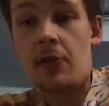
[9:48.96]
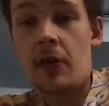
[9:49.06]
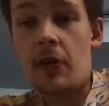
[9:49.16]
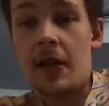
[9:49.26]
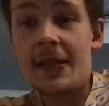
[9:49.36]

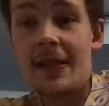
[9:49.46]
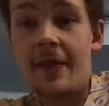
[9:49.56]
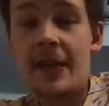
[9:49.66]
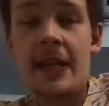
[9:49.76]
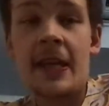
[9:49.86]
So now that's
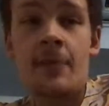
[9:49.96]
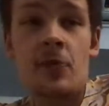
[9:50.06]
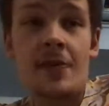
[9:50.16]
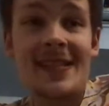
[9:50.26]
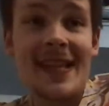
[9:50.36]
the 3
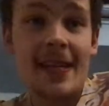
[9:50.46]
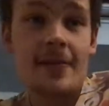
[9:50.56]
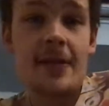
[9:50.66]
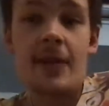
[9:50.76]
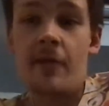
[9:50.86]
games on
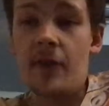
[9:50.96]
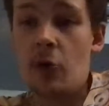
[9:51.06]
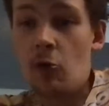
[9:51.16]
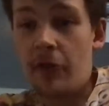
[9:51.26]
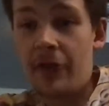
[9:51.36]
Saturday.
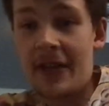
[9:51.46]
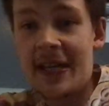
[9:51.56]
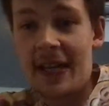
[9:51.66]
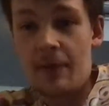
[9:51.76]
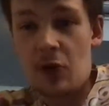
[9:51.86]
We've now got
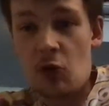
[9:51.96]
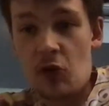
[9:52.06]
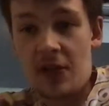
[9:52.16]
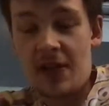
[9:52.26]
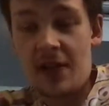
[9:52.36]
3 games
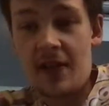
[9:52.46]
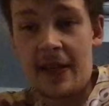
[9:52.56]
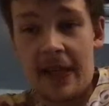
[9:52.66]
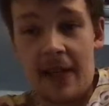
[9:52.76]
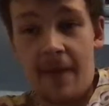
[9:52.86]
on
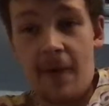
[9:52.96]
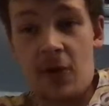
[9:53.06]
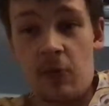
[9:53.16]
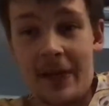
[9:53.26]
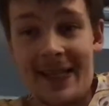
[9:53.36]
Sunday, and the
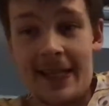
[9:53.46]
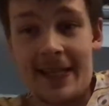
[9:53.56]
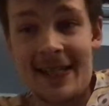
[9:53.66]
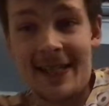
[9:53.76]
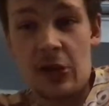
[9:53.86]
first one of
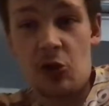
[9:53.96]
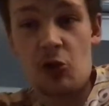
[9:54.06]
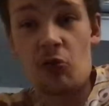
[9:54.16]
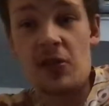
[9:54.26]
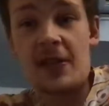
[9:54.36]
these is
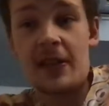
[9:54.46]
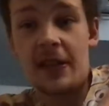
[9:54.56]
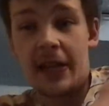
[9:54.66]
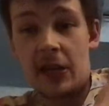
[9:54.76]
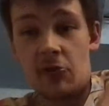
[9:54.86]
St
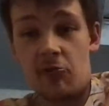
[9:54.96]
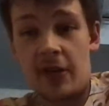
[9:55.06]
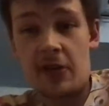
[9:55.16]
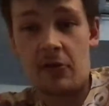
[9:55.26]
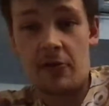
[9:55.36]
Johnstone against
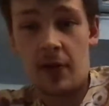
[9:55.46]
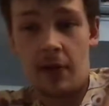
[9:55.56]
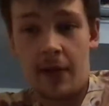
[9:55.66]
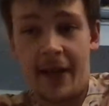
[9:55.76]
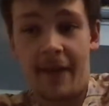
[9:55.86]
Rangers.
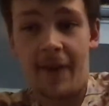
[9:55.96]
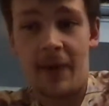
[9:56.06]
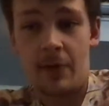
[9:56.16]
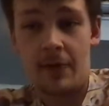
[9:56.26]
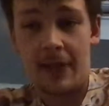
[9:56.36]
Now the last
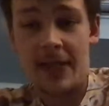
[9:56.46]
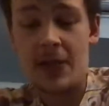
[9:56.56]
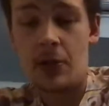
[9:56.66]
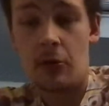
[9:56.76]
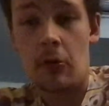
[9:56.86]
5 between
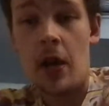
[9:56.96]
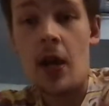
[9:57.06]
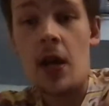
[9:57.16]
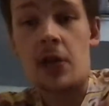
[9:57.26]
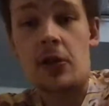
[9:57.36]
these two
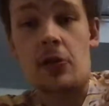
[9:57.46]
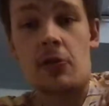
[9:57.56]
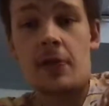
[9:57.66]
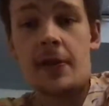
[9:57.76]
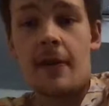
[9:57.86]

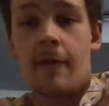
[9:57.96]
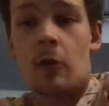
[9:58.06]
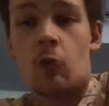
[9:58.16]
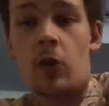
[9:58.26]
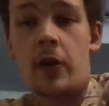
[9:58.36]
St Johnstone
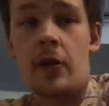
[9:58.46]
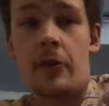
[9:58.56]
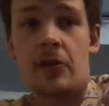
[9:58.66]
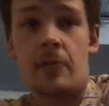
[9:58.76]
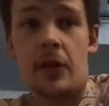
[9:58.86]
have won
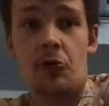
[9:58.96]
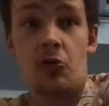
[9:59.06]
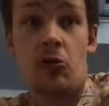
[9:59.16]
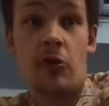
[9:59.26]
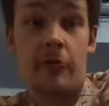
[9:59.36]
1, there's been
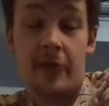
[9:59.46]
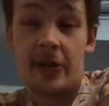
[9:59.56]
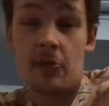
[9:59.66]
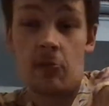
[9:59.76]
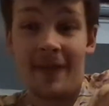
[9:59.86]
a draw,
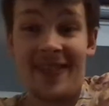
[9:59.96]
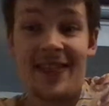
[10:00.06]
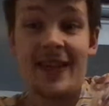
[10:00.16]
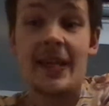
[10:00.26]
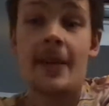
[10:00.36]
and Rangers won
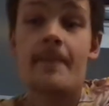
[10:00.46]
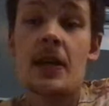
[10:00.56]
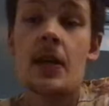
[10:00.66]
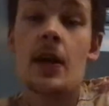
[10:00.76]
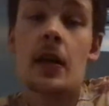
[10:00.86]
3.
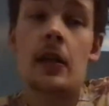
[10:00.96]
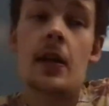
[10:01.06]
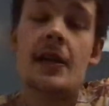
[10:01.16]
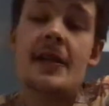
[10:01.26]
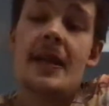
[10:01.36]

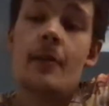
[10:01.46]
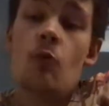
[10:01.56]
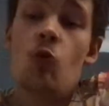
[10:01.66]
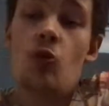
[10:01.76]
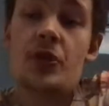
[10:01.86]
And the last
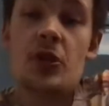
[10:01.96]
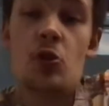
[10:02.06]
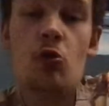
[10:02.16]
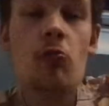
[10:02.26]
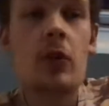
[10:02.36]
game was
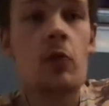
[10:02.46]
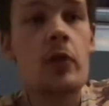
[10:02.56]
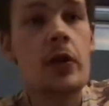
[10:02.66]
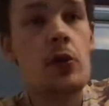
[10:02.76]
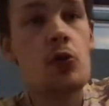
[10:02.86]
a
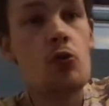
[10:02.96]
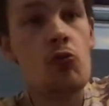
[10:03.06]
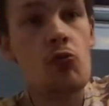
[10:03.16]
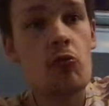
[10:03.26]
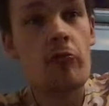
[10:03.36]
2-1 win
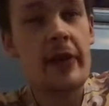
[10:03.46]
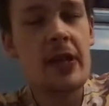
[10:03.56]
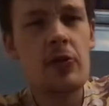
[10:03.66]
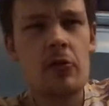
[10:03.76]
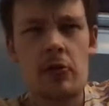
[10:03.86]
to
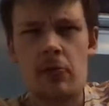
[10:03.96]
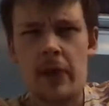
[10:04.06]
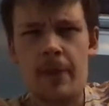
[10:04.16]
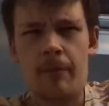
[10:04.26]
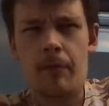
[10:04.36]

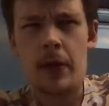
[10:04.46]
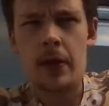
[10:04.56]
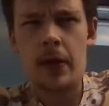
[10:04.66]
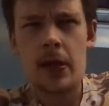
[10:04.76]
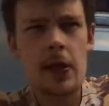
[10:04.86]
Rangers, where I
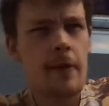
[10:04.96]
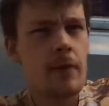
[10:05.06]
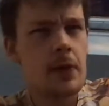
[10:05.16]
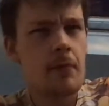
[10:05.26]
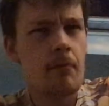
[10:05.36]

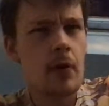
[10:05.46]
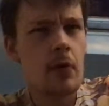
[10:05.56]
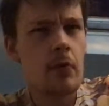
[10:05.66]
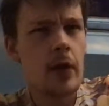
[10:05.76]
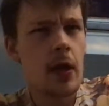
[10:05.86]
believe was it
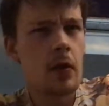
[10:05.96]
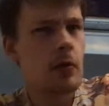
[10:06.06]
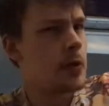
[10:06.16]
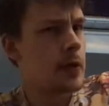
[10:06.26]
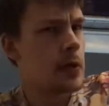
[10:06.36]

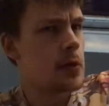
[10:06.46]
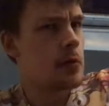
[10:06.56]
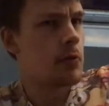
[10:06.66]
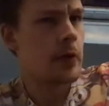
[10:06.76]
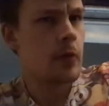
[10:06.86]
Morelos that
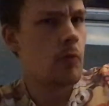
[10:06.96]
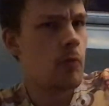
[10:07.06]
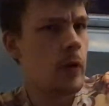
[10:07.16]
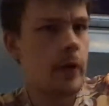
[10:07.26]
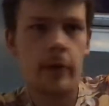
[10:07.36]
scored
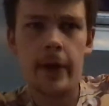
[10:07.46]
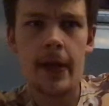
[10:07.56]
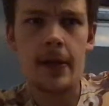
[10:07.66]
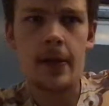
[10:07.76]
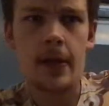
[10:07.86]
the
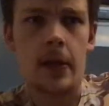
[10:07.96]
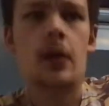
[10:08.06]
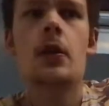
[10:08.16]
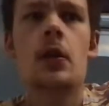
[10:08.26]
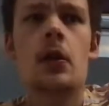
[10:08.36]
winner that
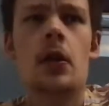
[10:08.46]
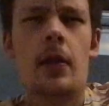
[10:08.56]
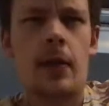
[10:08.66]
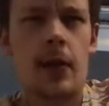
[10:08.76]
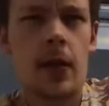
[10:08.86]
day.
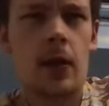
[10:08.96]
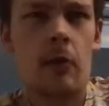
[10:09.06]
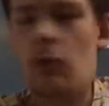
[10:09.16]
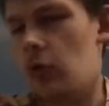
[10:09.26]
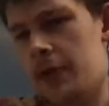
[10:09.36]
I
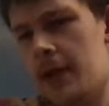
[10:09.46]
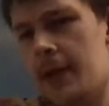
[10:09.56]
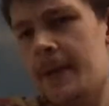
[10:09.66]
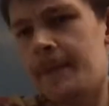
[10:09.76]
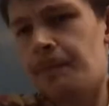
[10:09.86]
think it was.